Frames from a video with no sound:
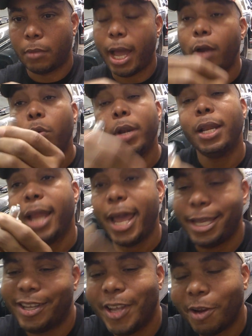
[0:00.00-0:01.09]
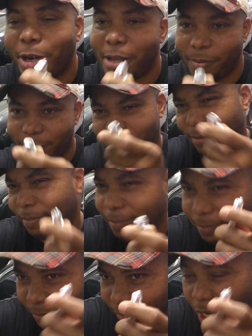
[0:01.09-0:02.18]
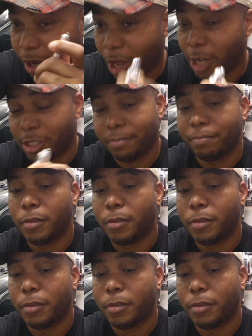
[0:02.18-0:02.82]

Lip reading: I really like iridiums a lot,